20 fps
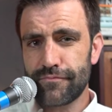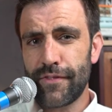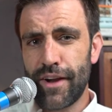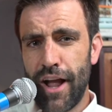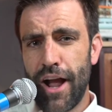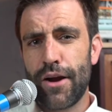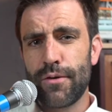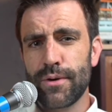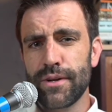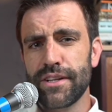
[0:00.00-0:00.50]

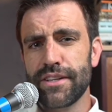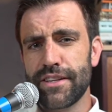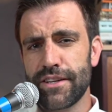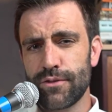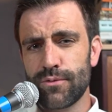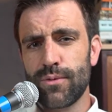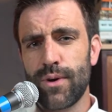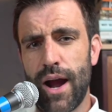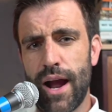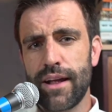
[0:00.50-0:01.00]
I really
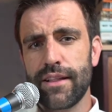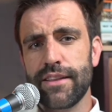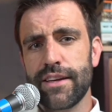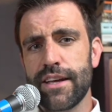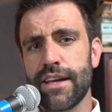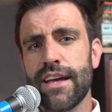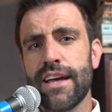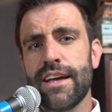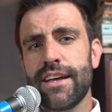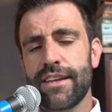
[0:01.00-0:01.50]
think
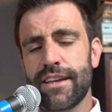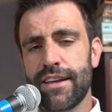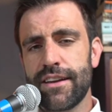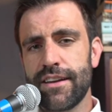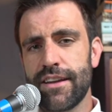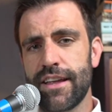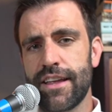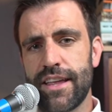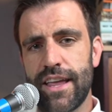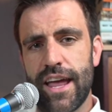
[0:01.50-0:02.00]
Riley
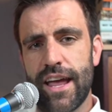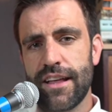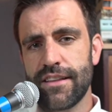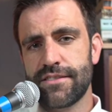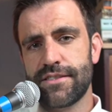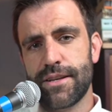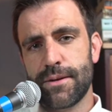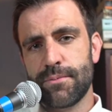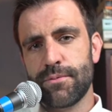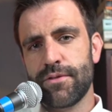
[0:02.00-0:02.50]
can
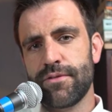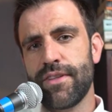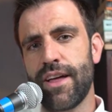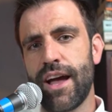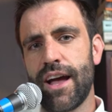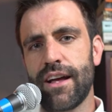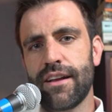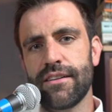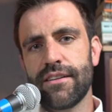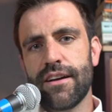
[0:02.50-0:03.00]
negate some of
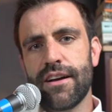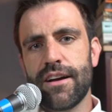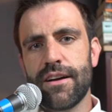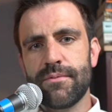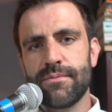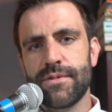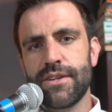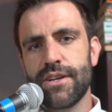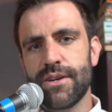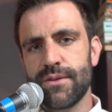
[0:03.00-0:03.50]
that,
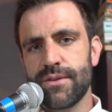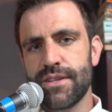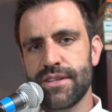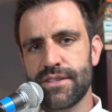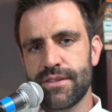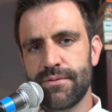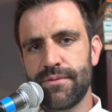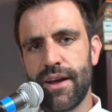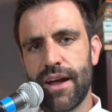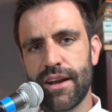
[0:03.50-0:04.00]

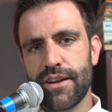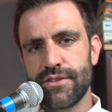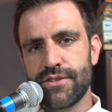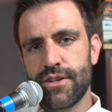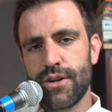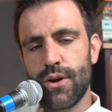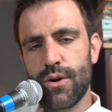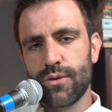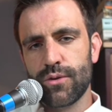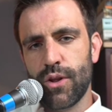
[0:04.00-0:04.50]
disadvantage
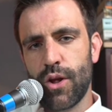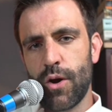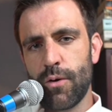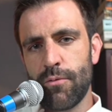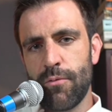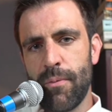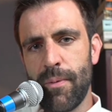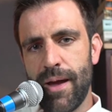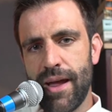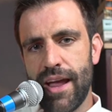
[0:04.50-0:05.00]
that
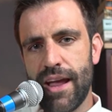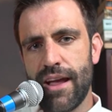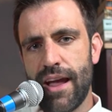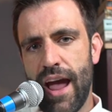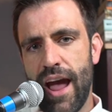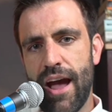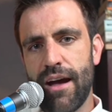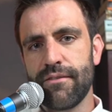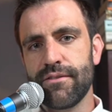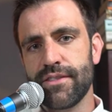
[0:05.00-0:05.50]
Oklahoma may
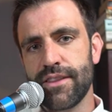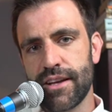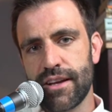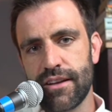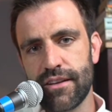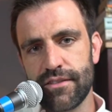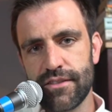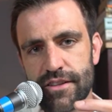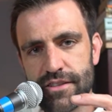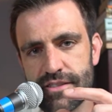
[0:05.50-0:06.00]
have,
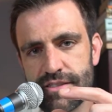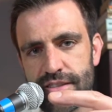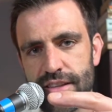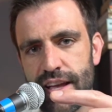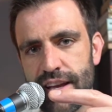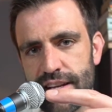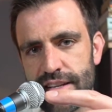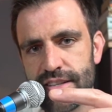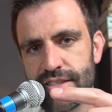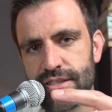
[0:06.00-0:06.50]
like the
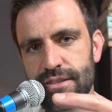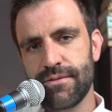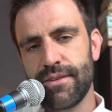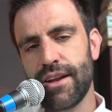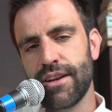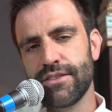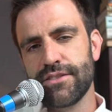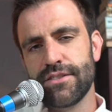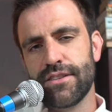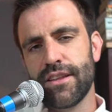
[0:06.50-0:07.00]
slight
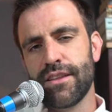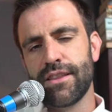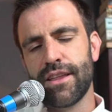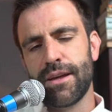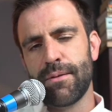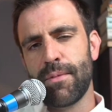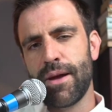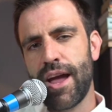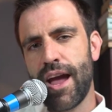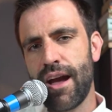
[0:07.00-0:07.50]
disadvantage that
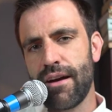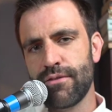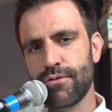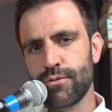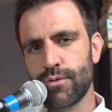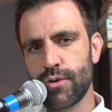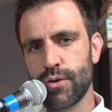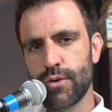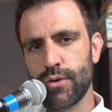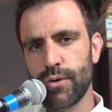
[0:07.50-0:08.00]
they may have
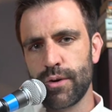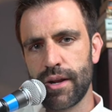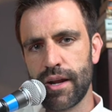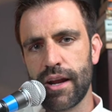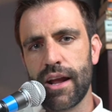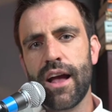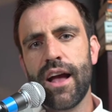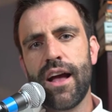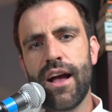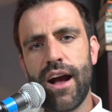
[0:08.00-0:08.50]
in
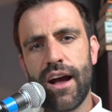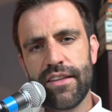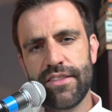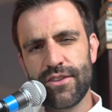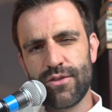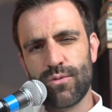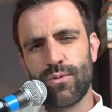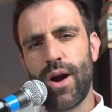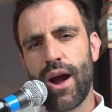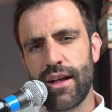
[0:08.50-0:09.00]
recruiting. I
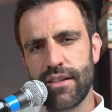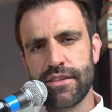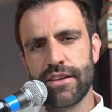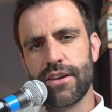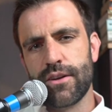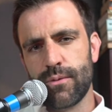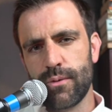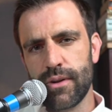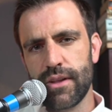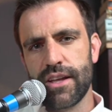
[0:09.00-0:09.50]
think Riley
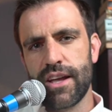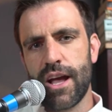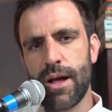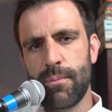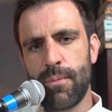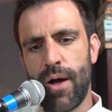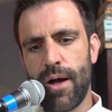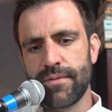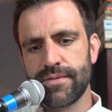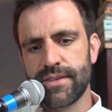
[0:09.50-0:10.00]
can really
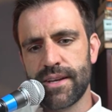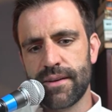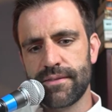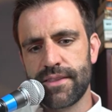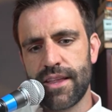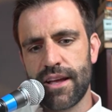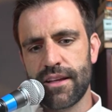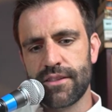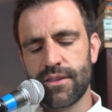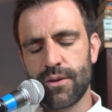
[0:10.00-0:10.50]
help
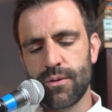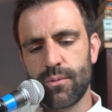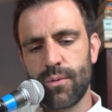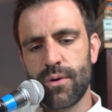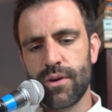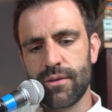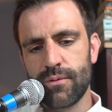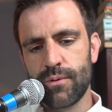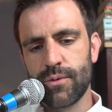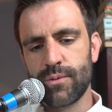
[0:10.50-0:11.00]
offset that
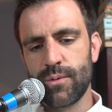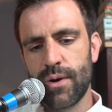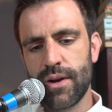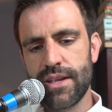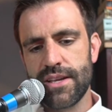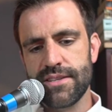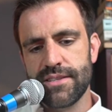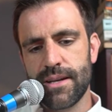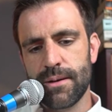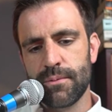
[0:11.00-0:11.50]
with
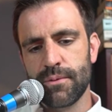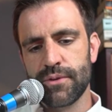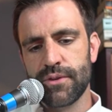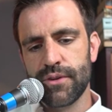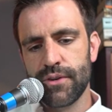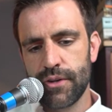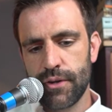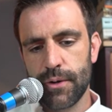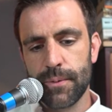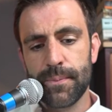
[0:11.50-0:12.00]
what he's able
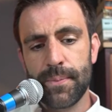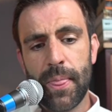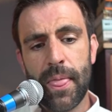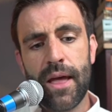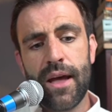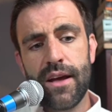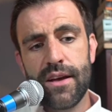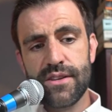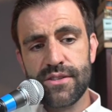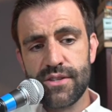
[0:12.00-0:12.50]
to do.
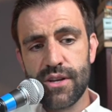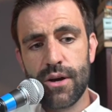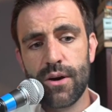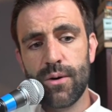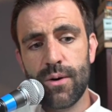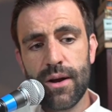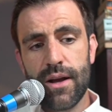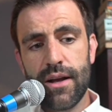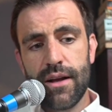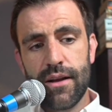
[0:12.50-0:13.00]

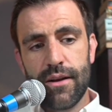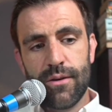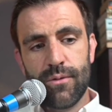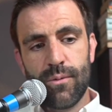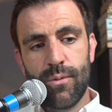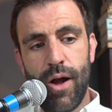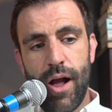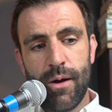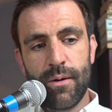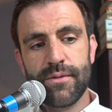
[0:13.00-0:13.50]
So
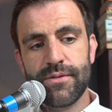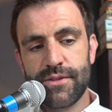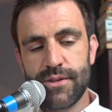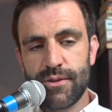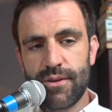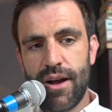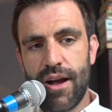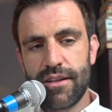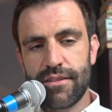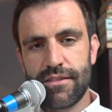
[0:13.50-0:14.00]
while we've
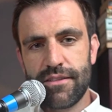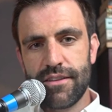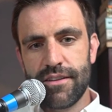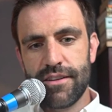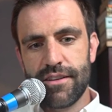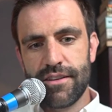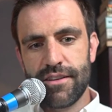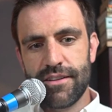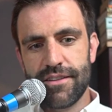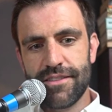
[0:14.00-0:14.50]
still got
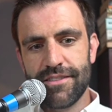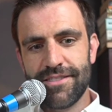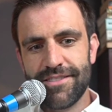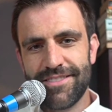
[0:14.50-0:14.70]
the